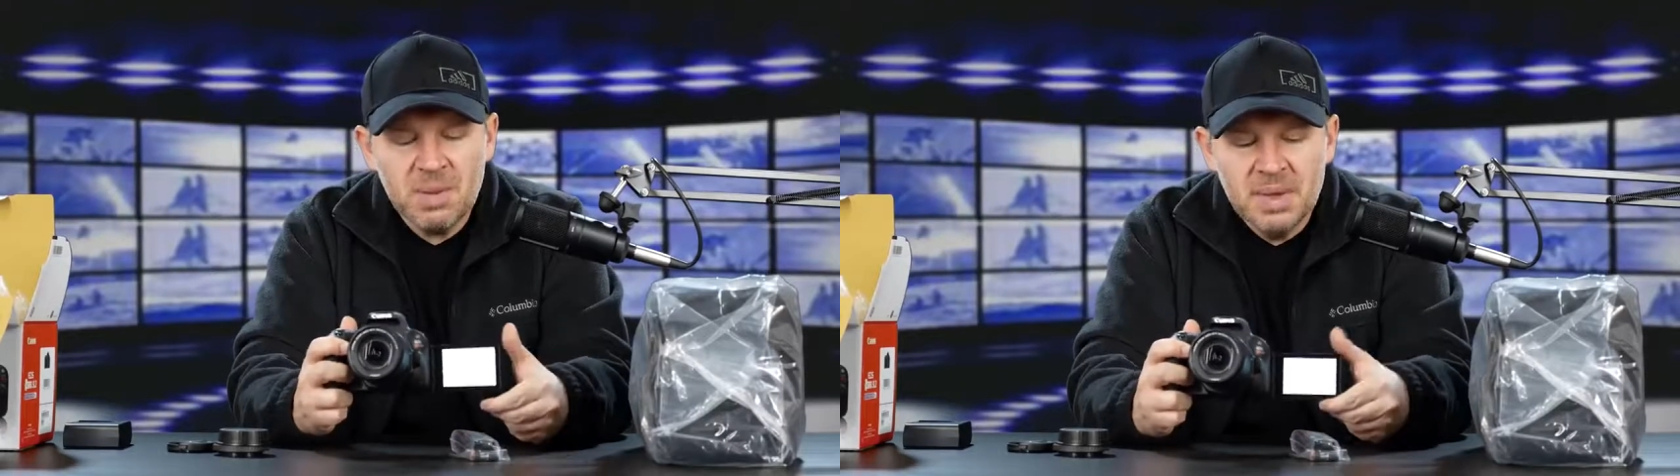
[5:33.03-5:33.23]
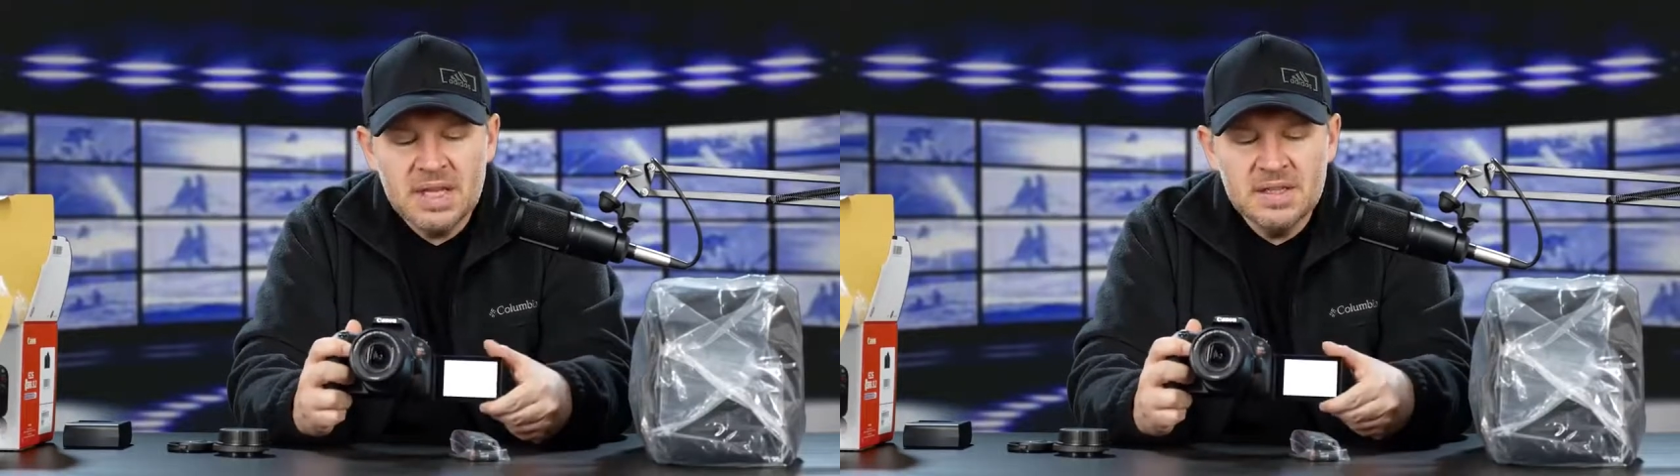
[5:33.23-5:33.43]

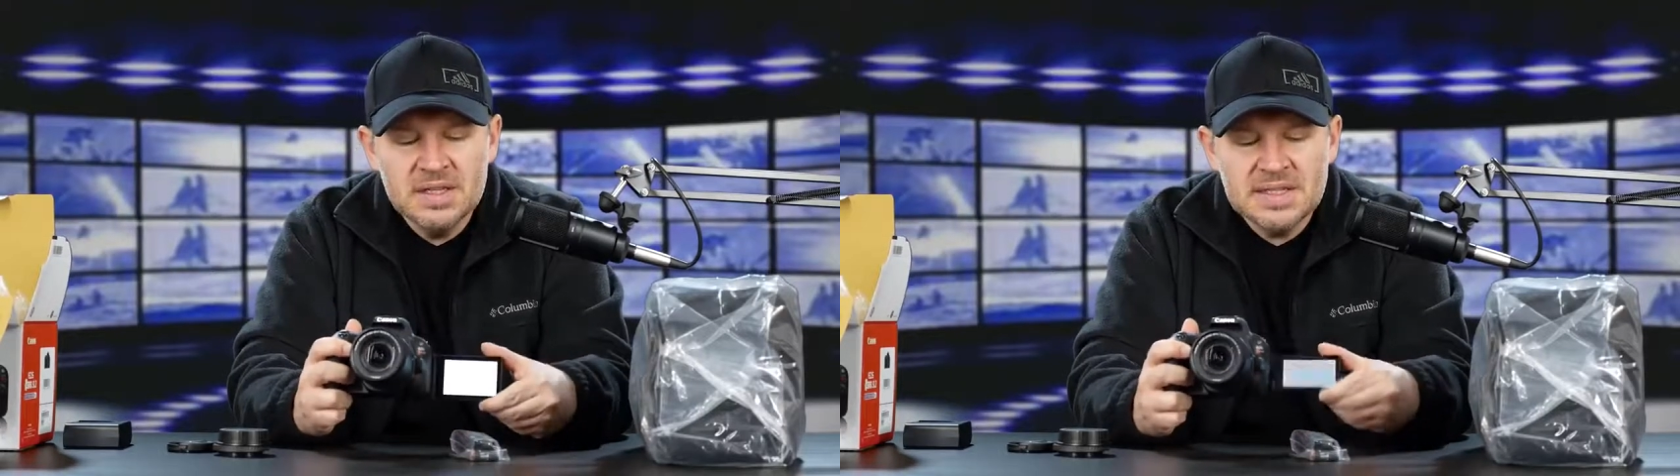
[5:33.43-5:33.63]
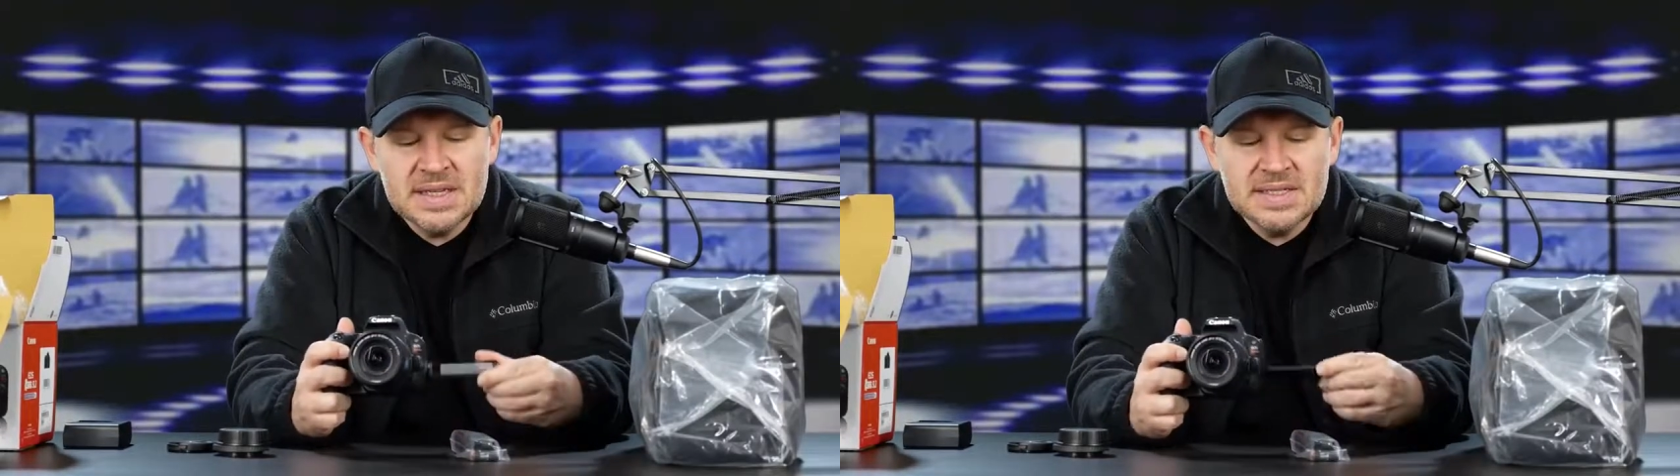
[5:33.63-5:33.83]
But
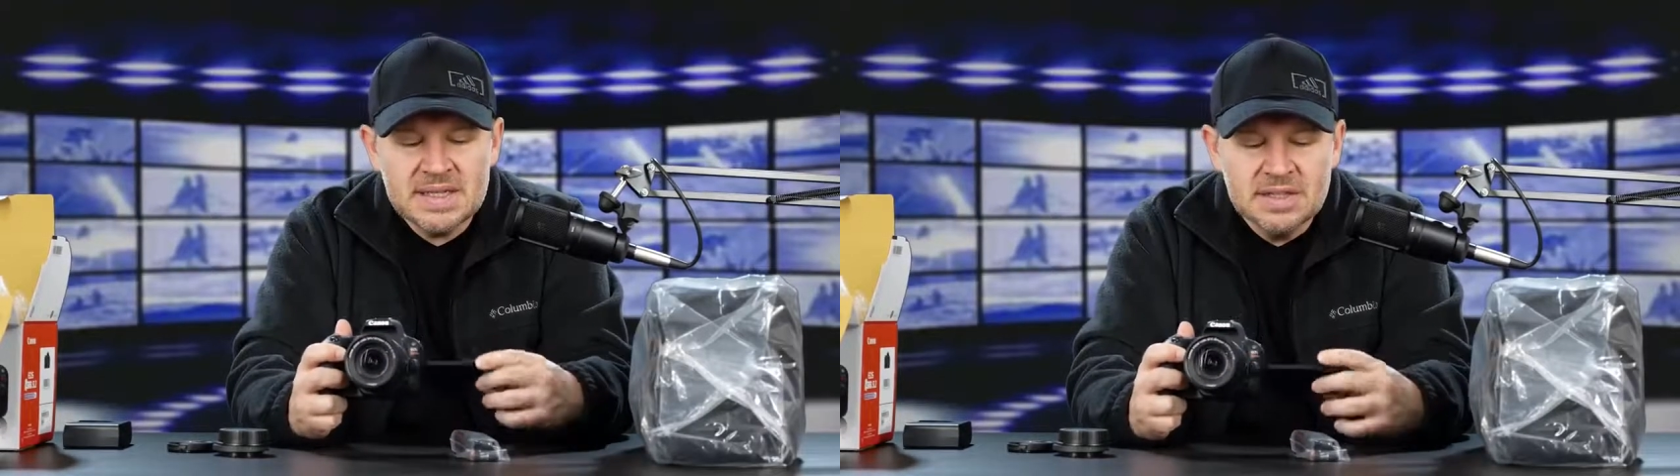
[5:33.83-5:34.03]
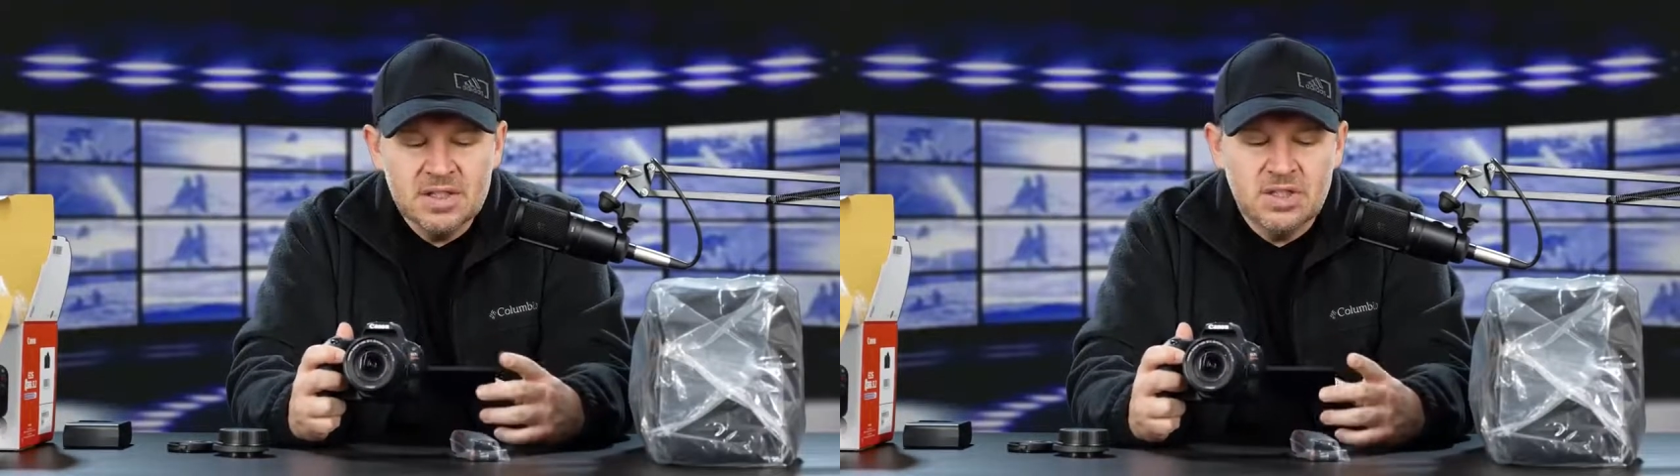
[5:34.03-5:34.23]
this does
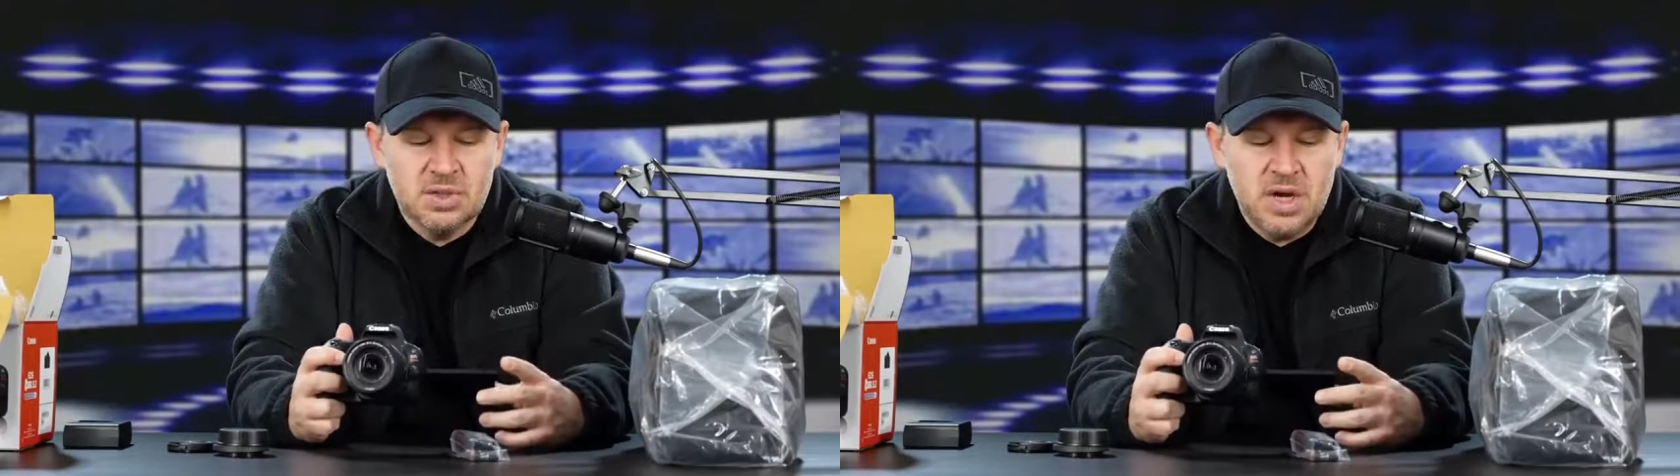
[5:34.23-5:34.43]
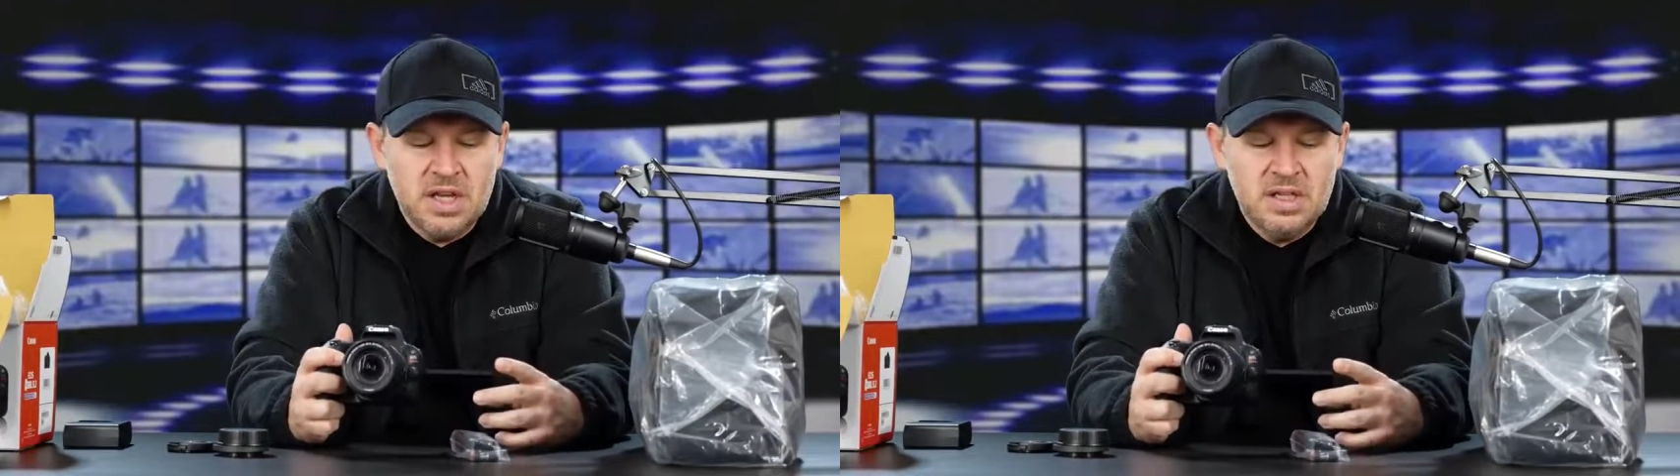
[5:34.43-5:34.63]

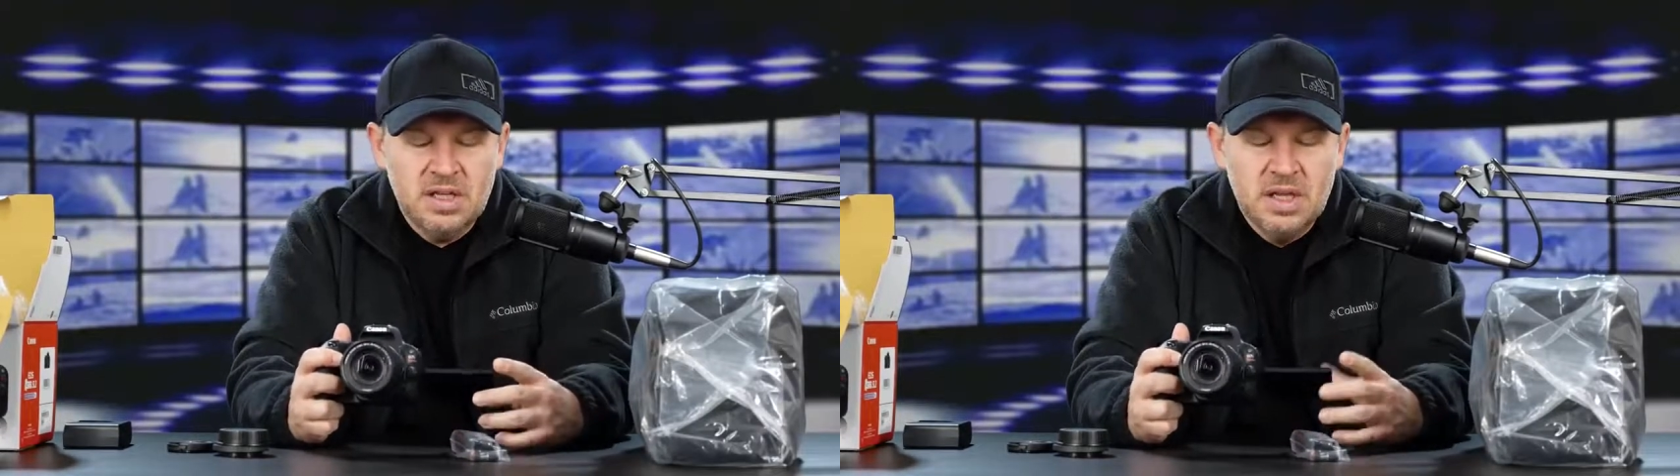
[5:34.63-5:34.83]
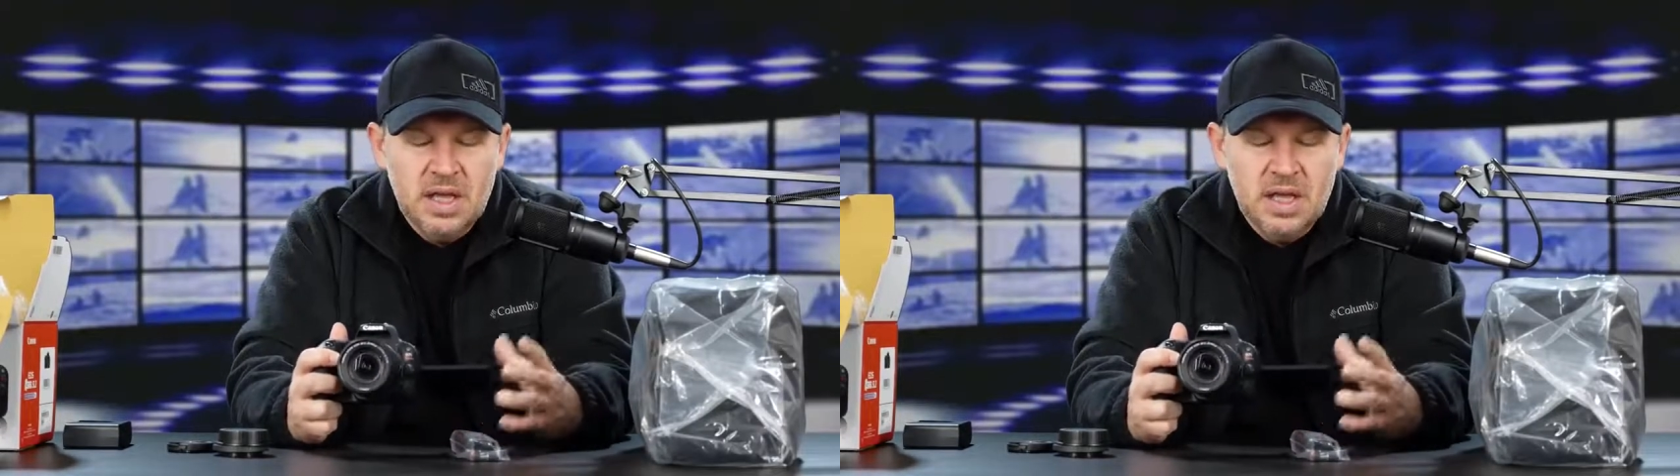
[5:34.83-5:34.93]
illustrate